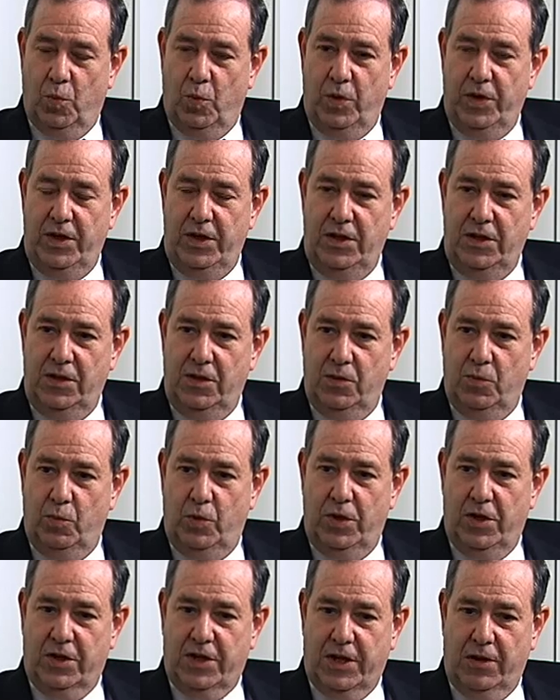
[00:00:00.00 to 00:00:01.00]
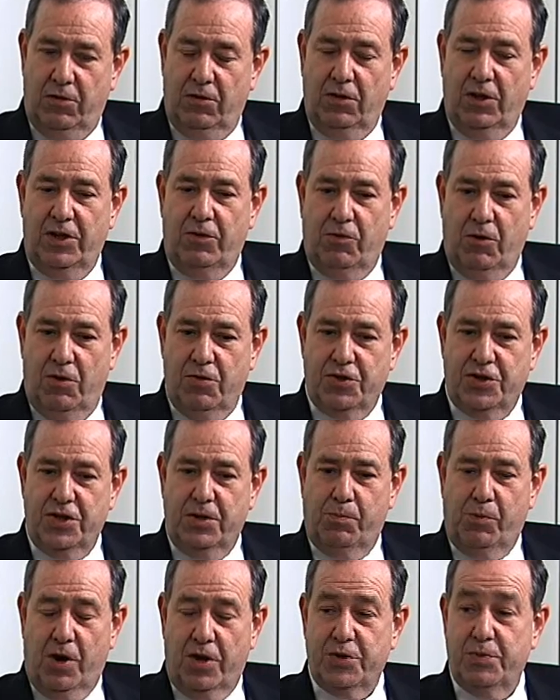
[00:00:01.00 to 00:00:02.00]
We are currently grossing
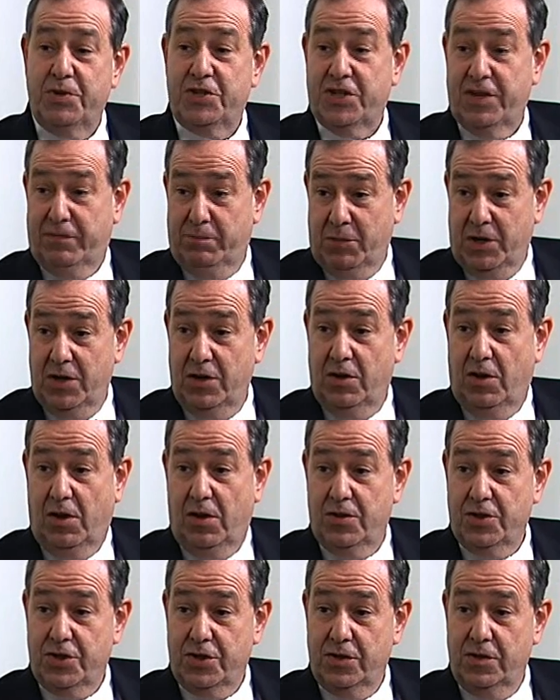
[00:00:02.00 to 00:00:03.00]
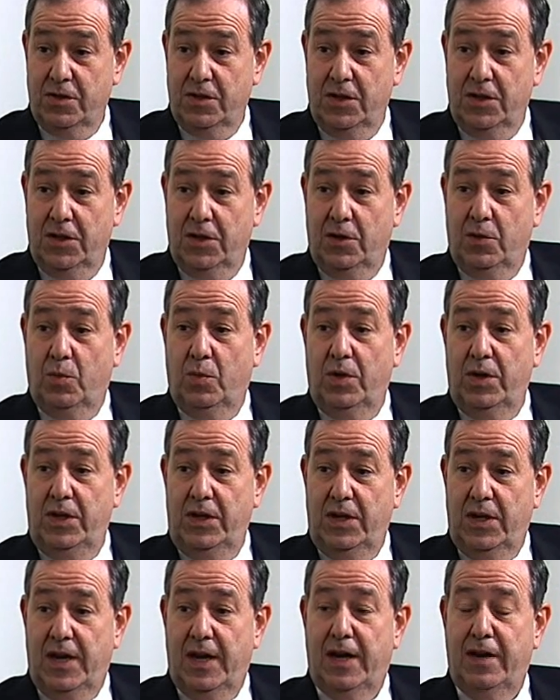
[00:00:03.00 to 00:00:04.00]
approximately $7 million. We
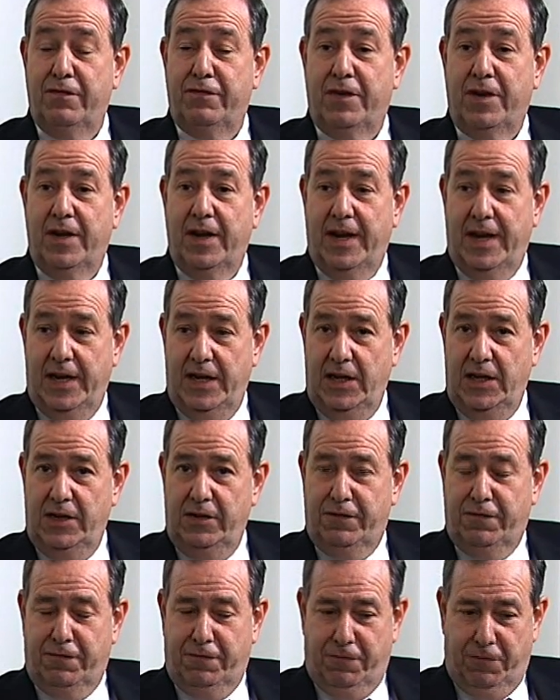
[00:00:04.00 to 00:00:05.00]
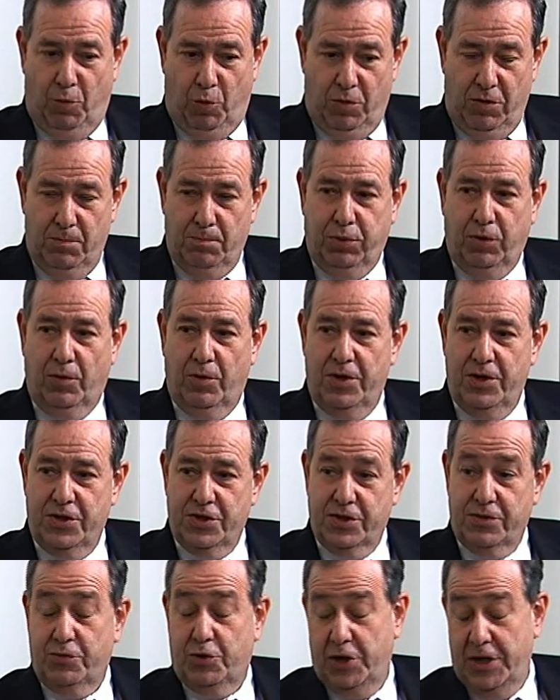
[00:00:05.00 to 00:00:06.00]
have 84
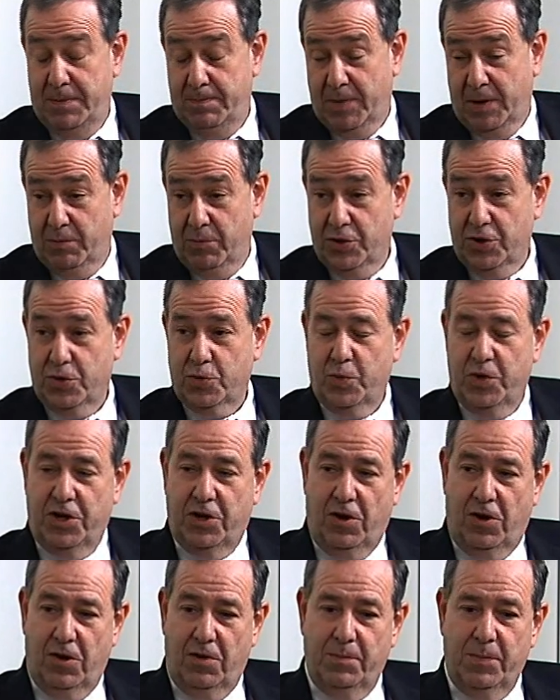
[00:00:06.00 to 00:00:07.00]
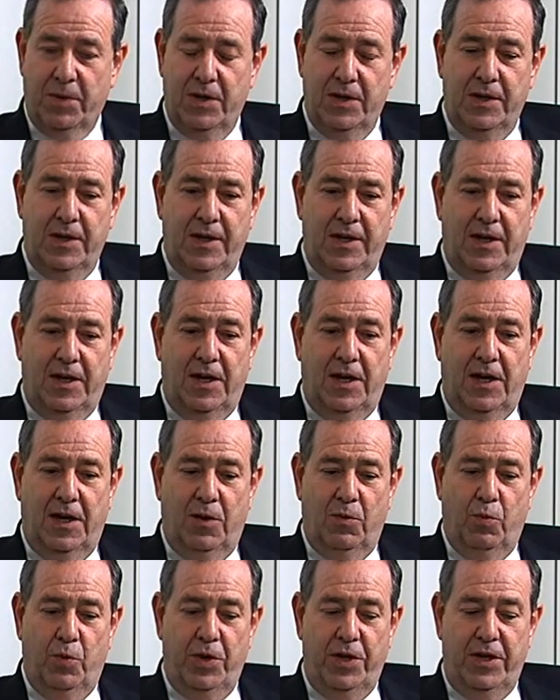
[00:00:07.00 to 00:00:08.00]
employees, team members as we call
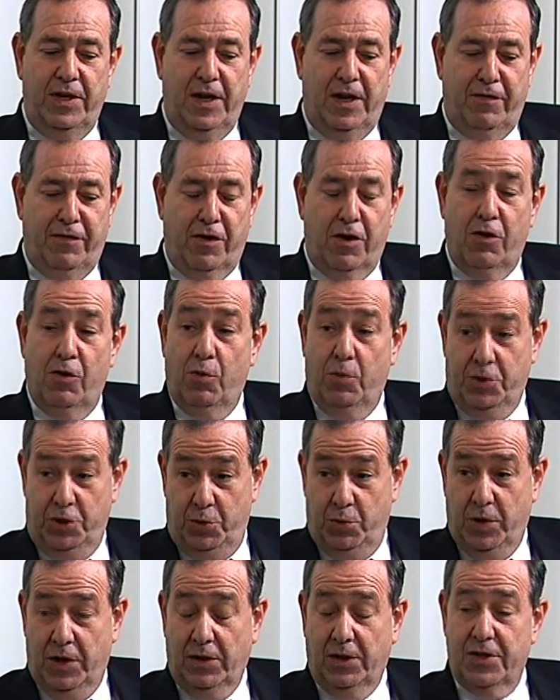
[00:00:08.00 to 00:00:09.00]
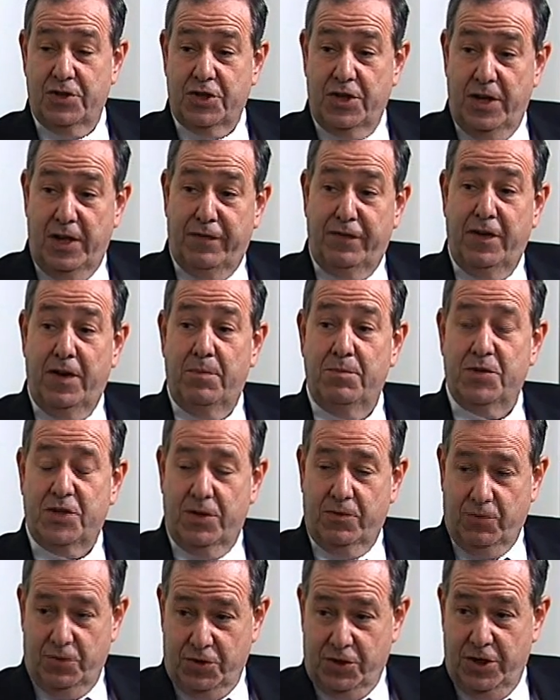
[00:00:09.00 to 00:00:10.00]
them. We have our own UL-listed FM
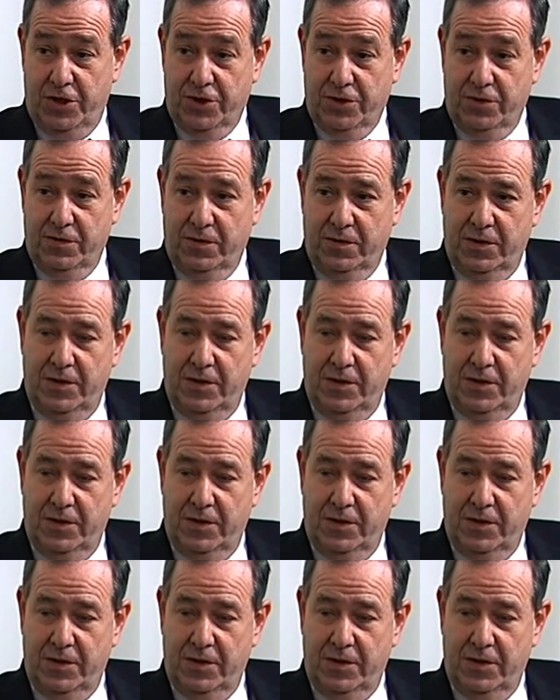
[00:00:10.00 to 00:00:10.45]
central station.